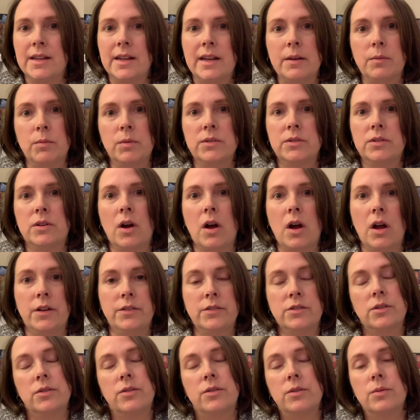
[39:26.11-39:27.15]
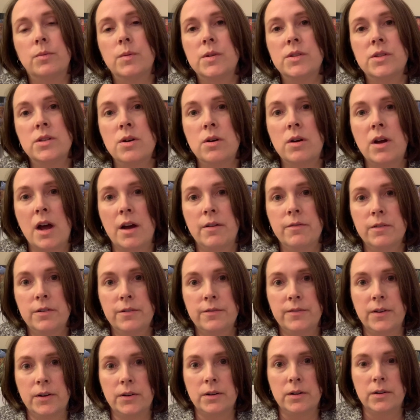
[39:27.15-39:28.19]
It was gone. So there was no cover
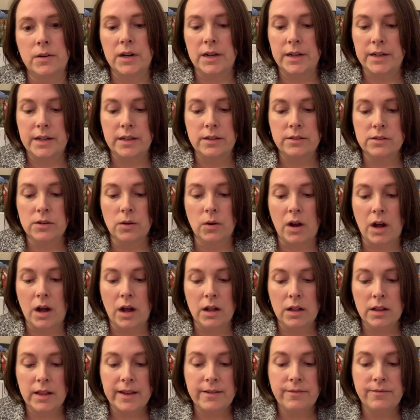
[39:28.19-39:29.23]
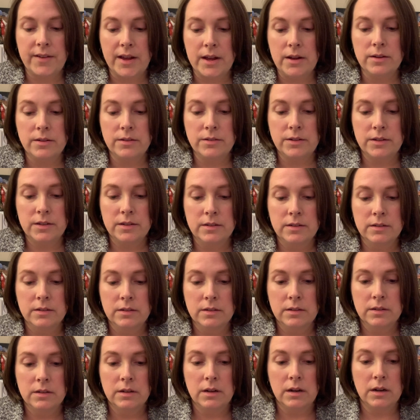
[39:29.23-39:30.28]
photo on it. So all I found
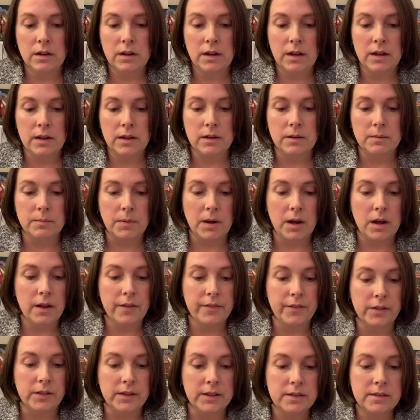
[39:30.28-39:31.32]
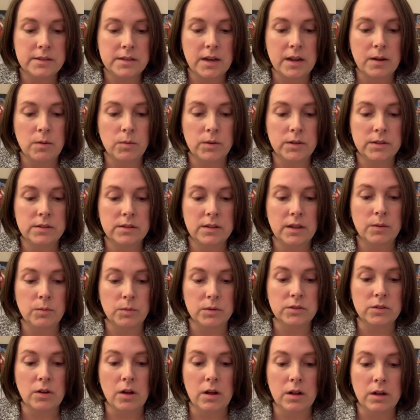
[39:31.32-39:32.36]
on the listing was, it was
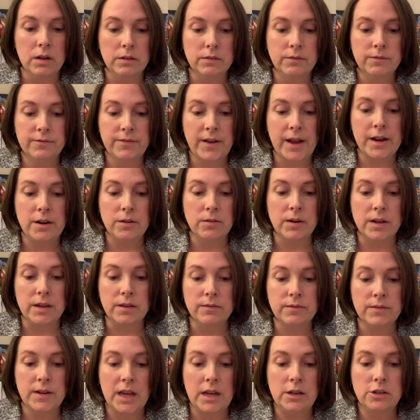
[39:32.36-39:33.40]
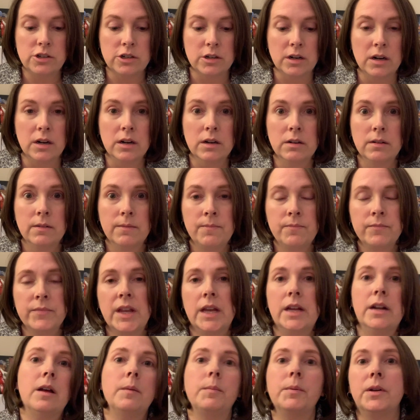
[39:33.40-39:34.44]
called Finery of Nature.
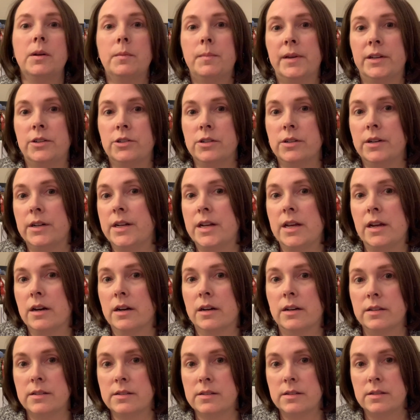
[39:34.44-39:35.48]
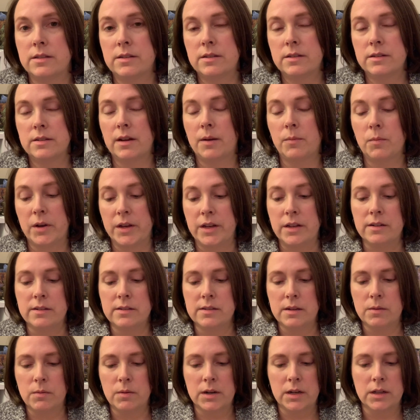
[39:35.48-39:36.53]
And I'll put a picture in here because I want you to
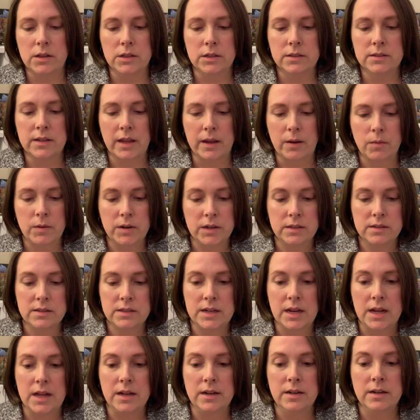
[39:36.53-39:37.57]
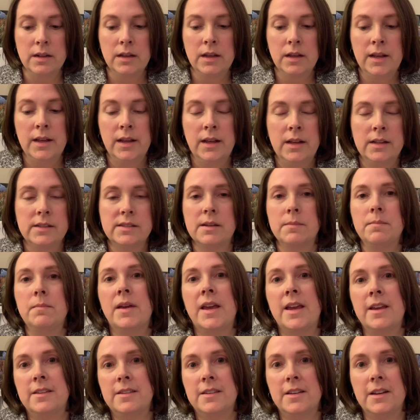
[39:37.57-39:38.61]
see what it looks like when it's done. It's
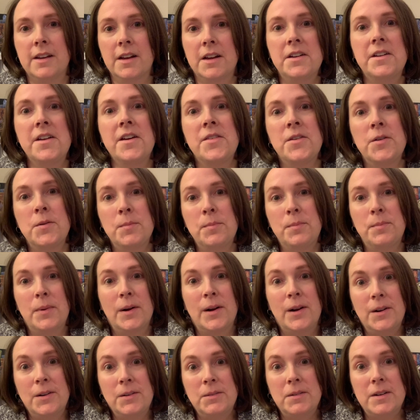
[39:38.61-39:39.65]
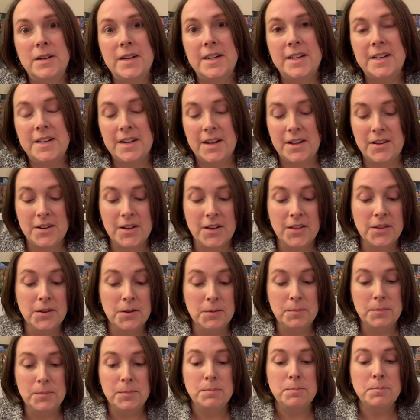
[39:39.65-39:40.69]
amazing. Another bird one, another
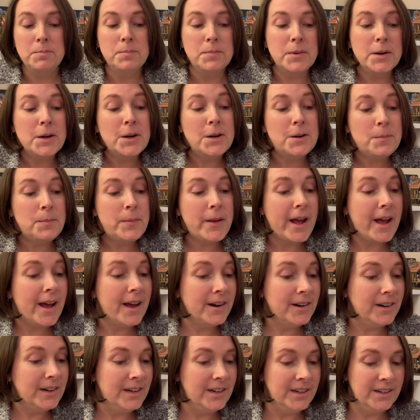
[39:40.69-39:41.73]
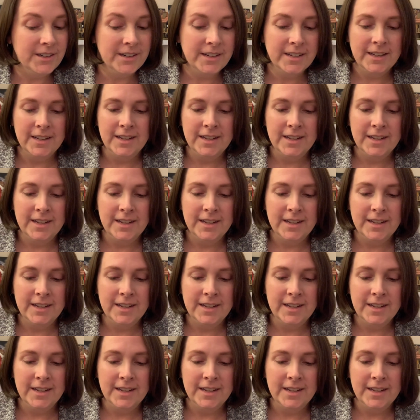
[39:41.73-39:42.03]
bird pattern.